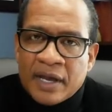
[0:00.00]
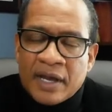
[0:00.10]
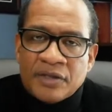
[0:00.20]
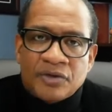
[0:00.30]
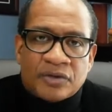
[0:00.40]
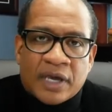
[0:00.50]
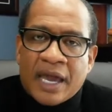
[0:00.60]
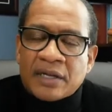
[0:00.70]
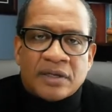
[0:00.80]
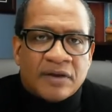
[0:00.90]
And you
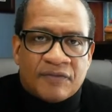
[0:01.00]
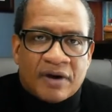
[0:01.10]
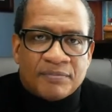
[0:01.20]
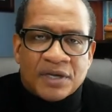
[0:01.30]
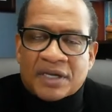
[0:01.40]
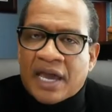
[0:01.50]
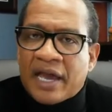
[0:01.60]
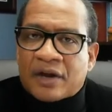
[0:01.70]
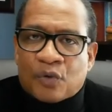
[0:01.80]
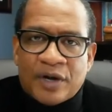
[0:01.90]
can't give up. You
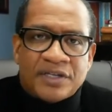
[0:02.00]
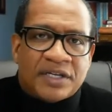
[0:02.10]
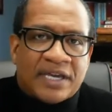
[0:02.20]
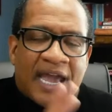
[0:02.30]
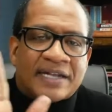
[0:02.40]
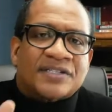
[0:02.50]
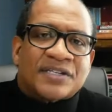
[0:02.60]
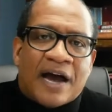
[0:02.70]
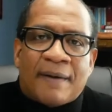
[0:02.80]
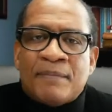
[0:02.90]
can't quit. You can't
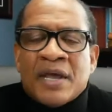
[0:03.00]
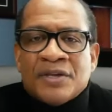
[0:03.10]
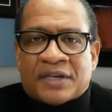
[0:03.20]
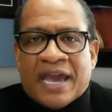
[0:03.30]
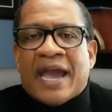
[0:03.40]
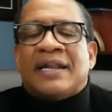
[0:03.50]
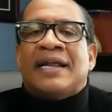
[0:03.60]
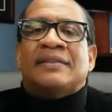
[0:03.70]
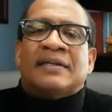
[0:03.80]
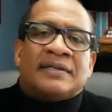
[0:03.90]
stop. You can't
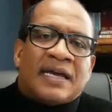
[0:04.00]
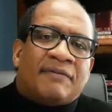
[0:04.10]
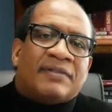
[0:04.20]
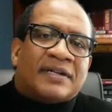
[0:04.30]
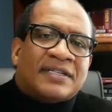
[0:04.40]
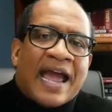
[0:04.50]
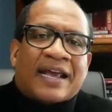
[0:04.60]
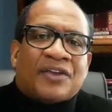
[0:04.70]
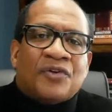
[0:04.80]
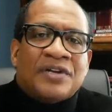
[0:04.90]
let the devil
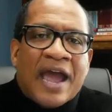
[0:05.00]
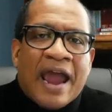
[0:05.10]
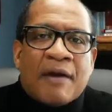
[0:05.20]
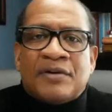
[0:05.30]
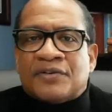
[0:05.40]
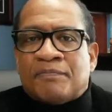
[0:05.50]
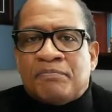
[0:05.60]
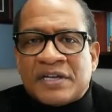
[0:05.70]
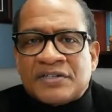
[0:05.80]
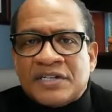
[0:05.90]
attack you in the areas
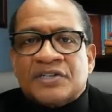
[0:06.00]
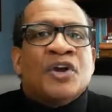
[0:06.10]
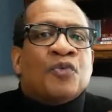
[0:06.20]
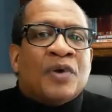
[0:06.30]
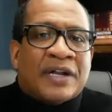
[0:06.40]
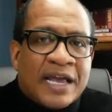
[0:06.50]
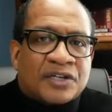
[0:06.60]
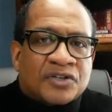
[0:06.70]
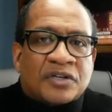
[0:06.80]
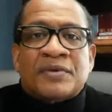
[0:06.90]
of business,
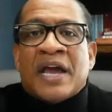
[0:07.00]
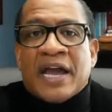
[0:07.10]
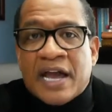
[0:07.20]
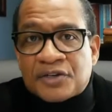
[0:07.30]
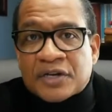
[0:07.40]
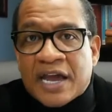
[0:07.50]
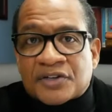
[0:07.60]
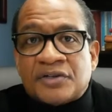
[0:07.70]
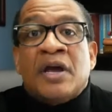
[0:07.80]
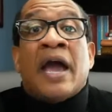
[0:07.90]
relationships,
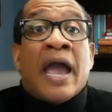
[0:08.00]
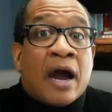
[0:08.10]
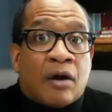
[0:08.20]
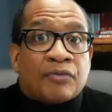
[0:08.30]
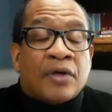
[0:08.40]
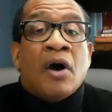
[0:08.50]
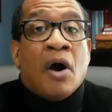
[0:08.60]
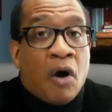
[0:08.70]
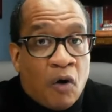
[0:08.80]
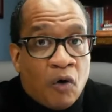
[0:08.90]
education, health,
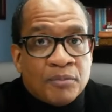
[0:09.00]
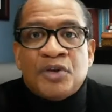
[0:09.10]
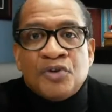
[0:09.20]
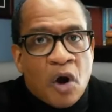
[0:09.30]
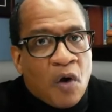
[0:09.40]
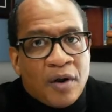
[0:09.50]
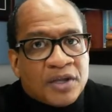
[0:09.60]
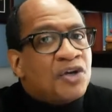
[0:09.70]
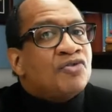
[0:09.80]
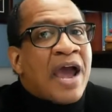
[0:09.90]
home. You know,
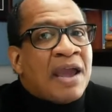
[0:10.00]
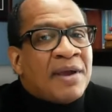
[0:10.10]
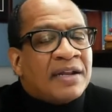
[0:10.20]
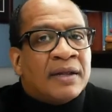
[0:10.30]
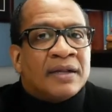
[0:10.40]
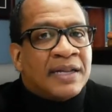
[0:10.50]
you name it.